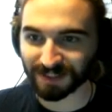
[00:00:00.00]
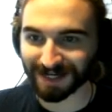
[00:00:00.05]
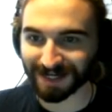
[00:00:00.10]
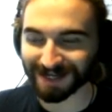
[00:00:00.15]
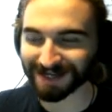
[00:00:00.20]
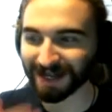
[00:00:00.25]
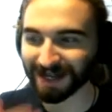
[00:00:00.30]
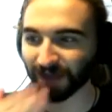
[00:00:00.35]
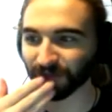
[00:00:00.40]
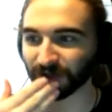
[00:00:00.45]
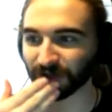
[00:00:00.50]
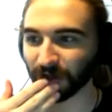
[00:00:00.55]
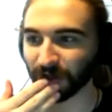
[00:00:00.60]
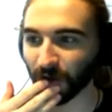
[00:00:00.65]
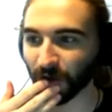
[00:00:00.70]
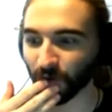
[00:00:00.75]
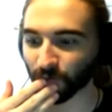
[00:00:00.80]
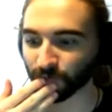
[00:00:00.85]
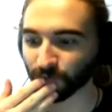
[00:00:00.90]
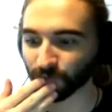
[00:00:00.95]
Taking out the
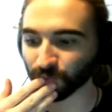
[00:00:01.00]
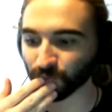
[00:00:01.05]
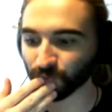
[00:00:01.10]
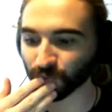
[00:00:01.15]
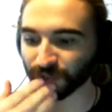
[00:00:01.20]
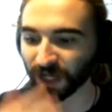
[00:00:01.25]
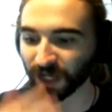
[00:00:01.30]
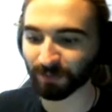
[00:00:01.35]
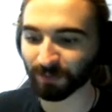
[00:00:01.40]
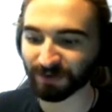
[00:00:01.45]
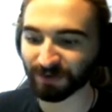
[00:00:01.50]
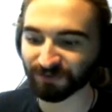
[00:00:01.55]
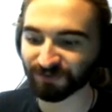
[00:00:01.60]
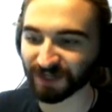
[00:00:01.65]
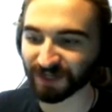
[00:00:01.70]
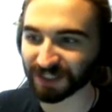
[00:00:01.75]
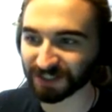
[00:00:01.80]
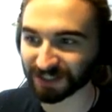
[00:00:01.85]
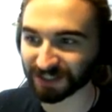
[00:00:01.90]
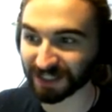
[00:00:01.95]
loan would help me
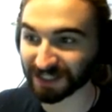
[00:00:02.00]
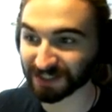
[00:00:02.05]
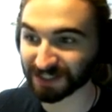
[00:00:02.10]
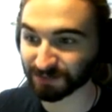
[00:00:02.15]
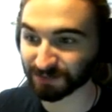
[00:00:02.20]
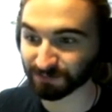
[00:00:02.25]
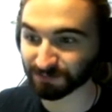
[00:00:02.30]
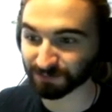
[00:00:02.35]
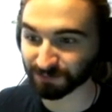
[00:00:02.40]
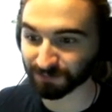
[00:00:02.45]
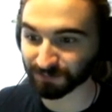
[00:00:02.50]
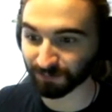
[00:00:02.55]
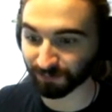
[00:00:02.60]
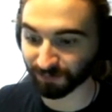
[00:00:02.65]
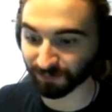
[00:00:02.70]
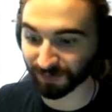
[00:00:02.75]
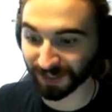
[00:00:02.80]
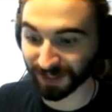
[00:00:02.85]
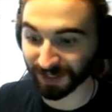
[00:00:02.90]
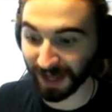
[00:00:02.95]
fix this
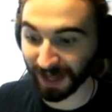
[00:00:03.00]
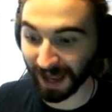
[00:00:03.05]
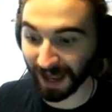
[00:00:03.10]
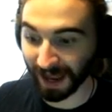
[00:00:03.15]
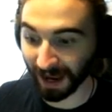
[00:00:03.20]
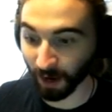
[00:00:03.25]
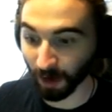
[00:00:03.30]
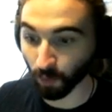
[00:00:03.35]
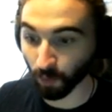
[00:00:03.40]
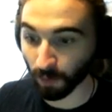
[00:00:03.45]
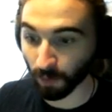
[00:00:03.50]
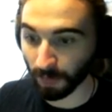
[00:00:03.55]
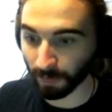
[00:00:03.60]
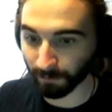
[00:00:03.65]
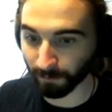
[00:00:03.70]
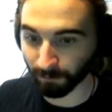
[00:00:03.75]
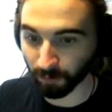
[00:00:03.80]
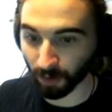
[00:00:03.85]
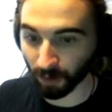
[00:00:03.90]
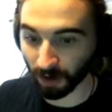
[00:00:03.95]
now,
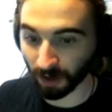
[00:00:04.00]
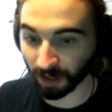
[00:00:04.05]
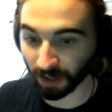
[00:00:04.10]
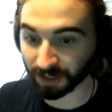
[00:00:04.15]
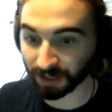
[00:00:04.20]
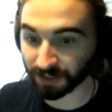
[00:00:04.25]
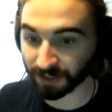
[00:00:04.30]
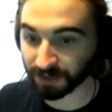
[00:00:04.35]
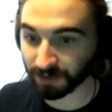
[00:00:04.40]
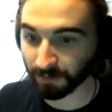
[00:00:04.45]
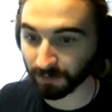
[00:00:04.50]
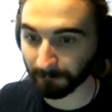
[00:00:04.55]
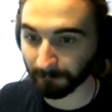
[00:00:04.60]
but